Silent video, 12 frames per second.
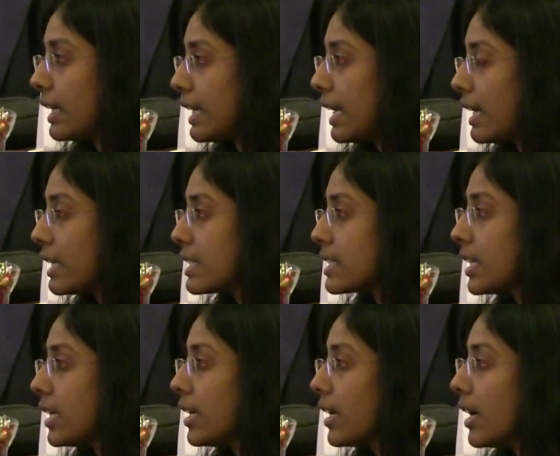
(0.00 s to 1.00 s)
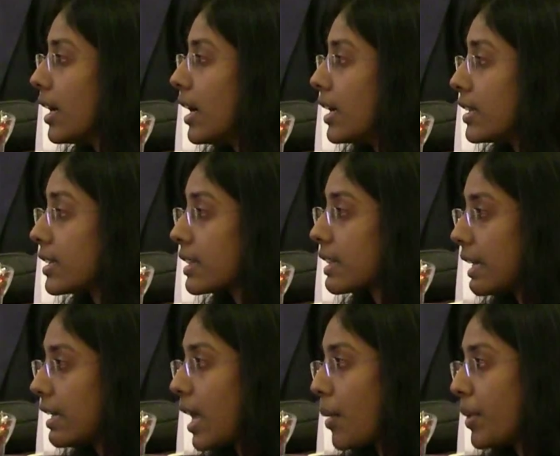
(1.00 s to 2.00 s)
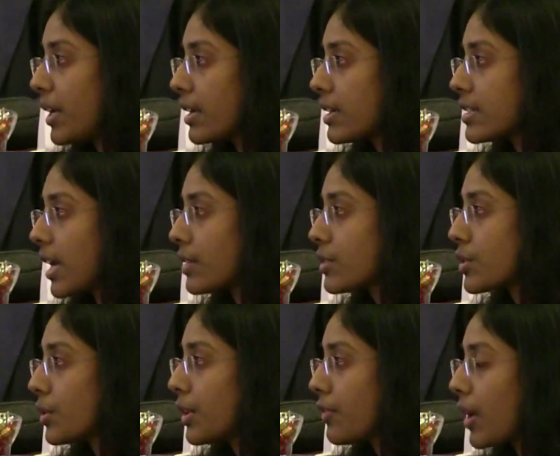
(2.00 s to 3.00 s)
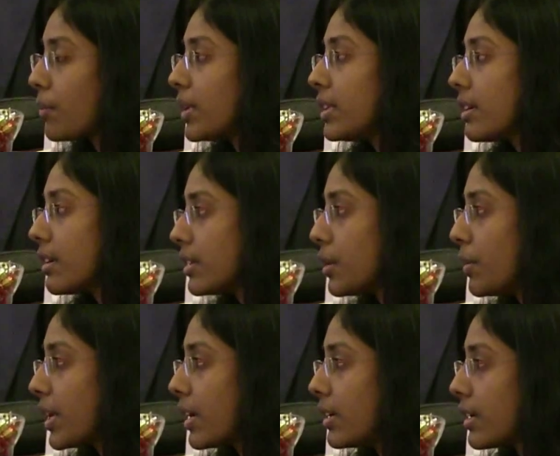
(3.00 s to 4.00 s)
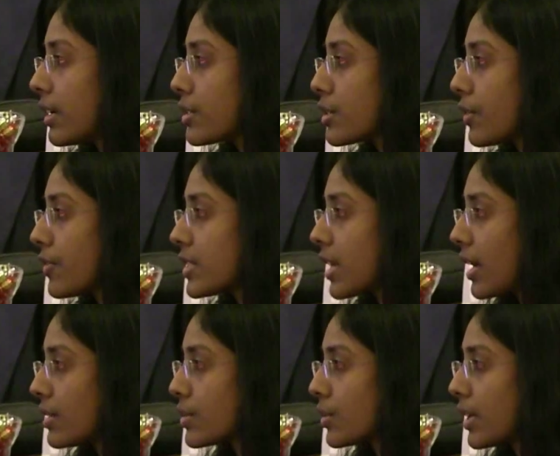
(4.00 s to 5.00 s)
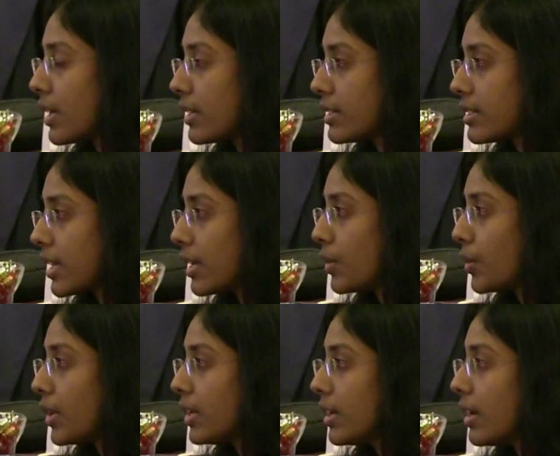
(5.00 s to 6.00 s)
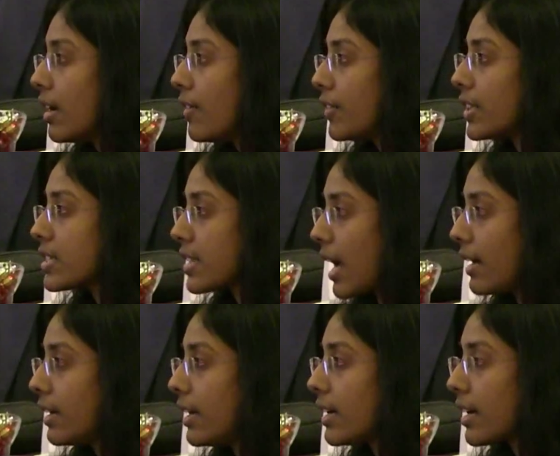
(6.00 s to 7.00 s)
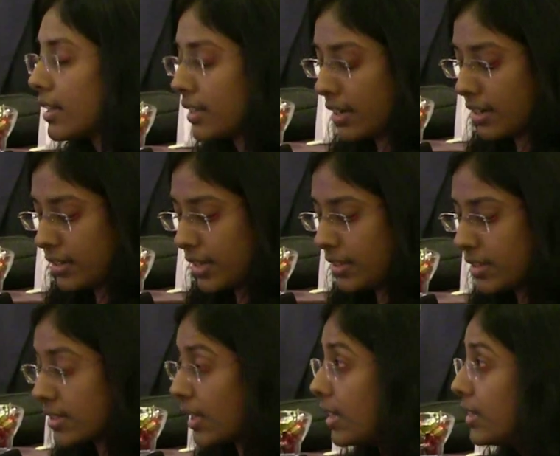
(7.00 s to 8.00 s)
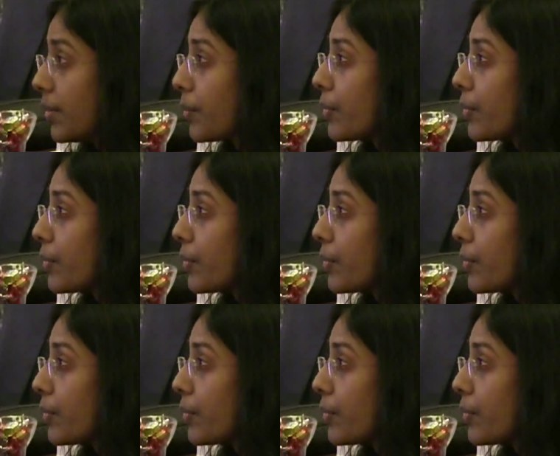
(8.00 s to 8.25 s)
TLSD, is a thin laminated sandstone defined by the rhythmic alternation of a sandstone on a cell unit with a sandy layer thicker than the cell.